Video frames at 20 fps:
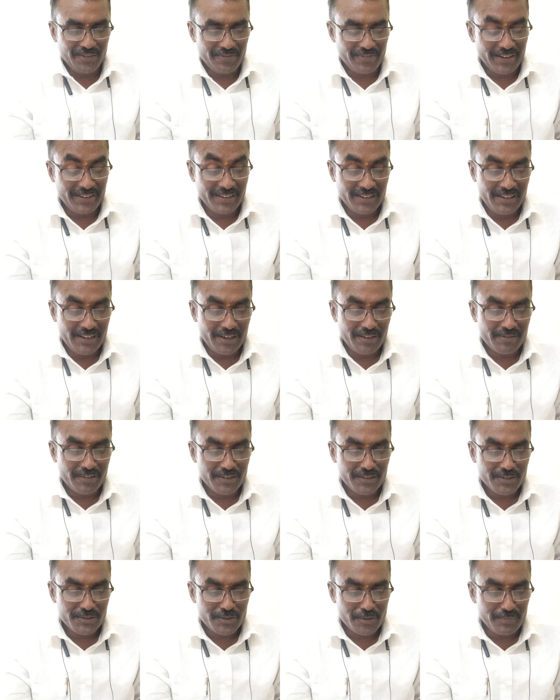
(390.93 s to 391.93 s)
Finally, I
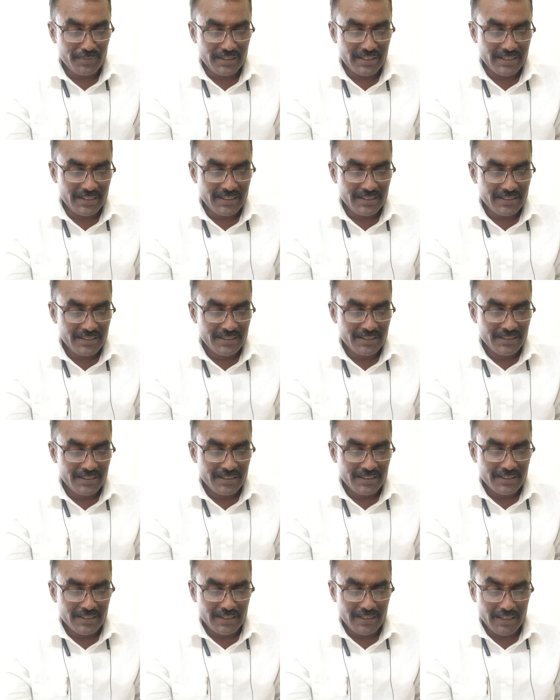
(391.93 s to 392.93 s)
want to submit that
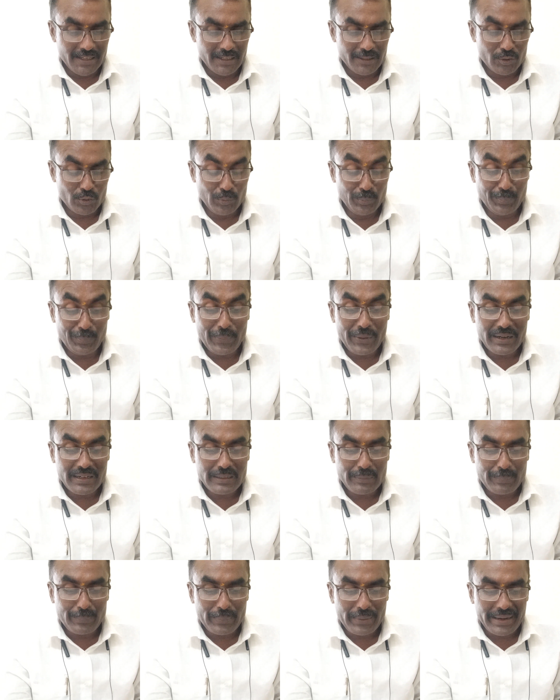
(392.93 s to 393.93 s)
to
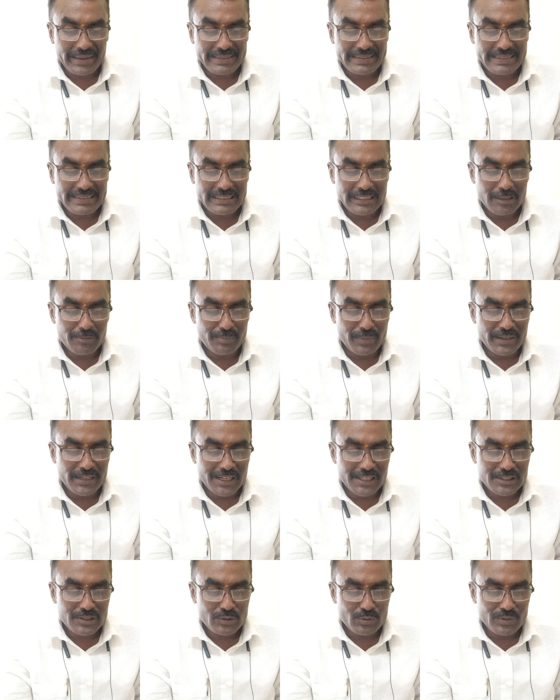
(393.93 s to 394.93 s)
impart a practical
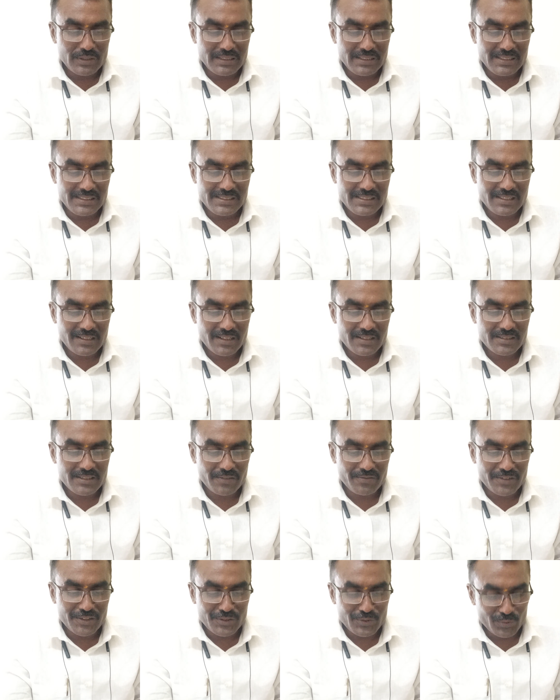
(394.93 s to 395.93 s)
bias to the discharge
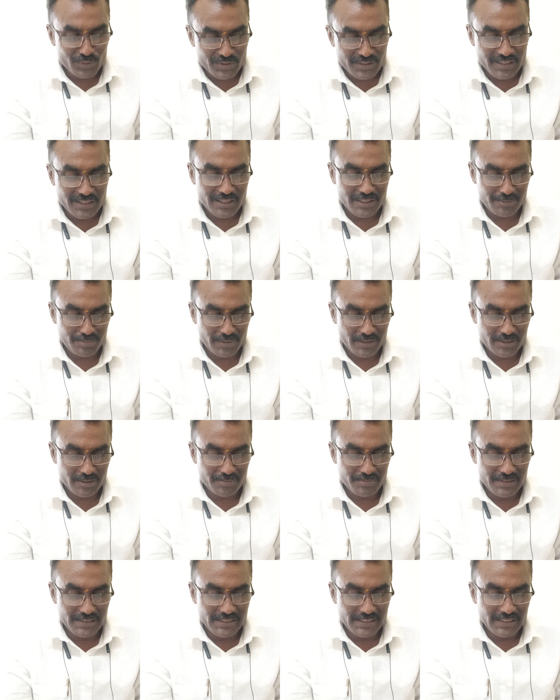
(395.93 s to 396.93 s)
of the social
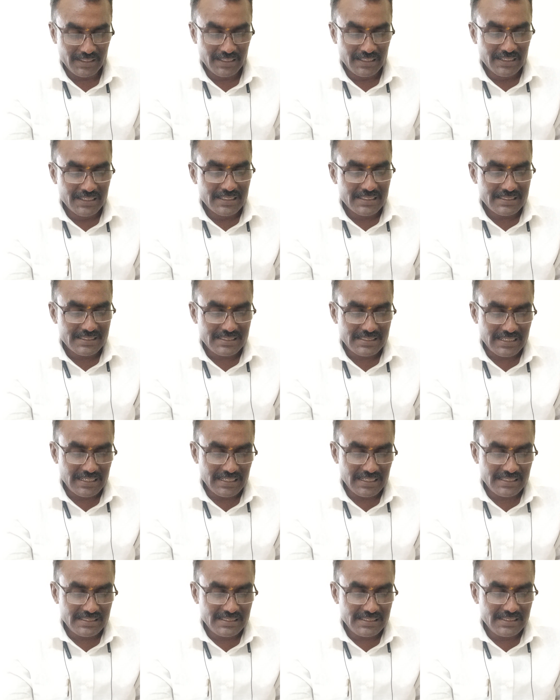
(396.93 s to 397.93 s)
responsibility,
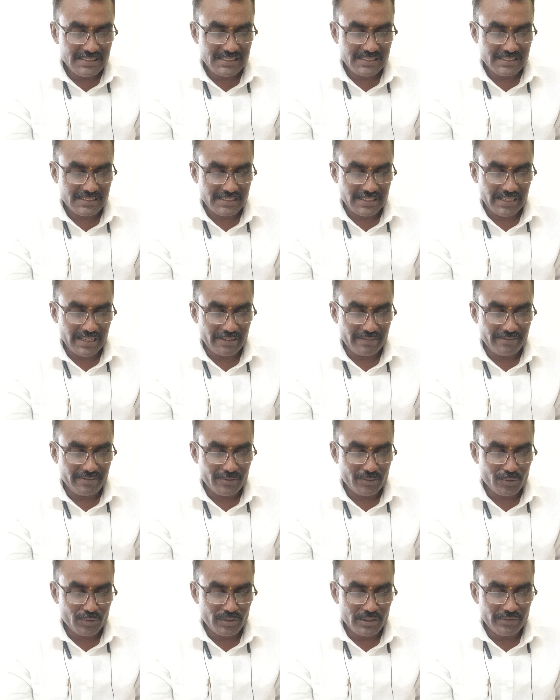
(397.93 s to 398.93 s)
strategists
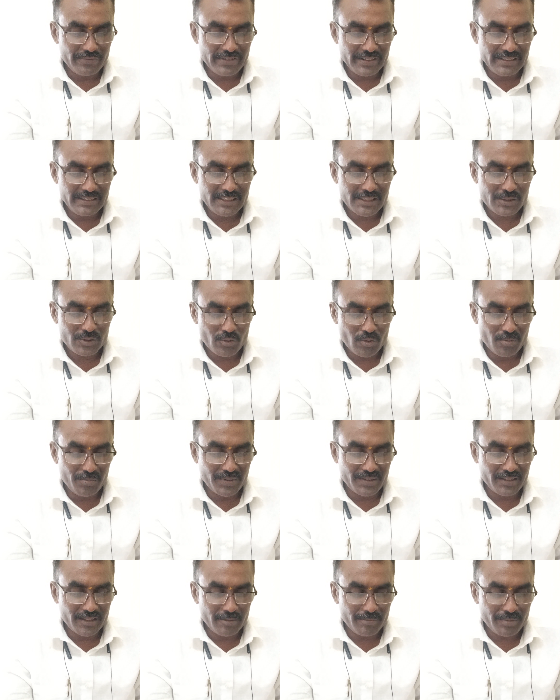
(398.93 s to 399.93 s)
have to define the scope
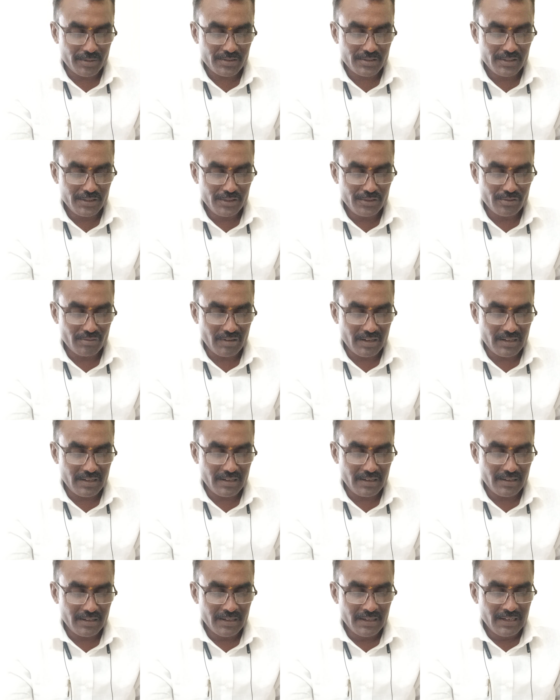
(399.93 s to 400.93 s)
and then proceed to
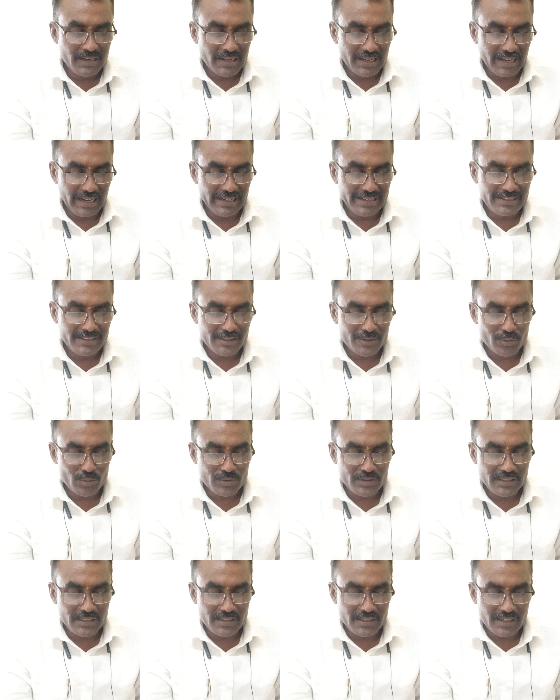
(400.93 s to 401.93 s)
align the
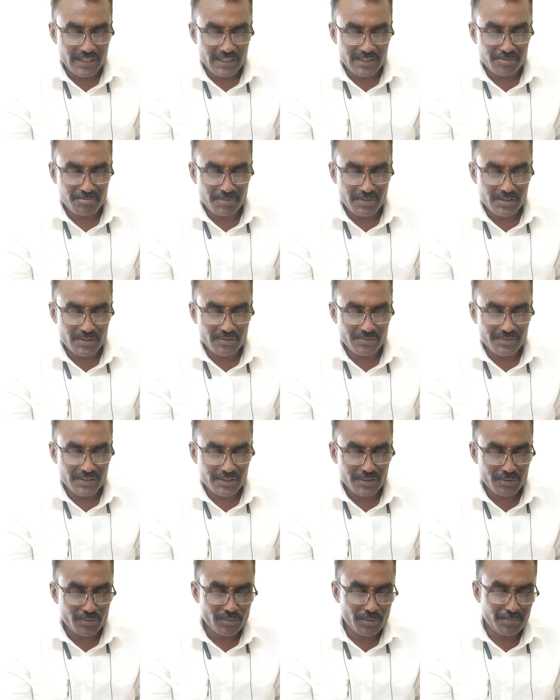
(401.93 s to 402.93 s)
social
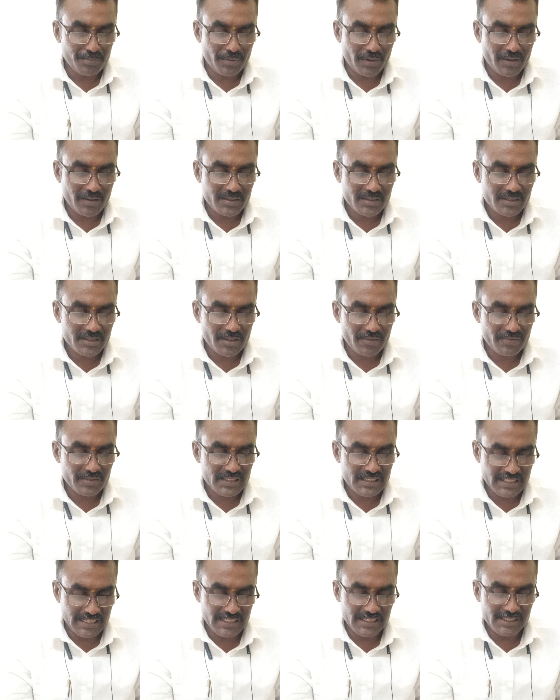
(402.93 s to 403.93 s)
responsiveness to the process of
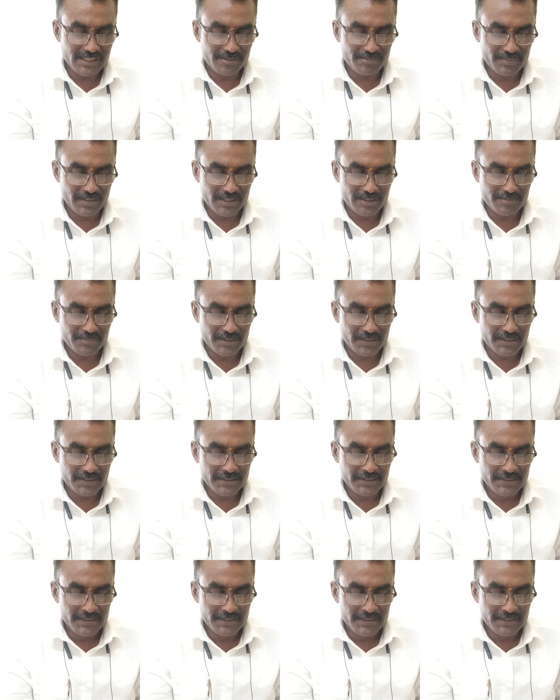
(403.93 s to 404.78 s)
strategic management.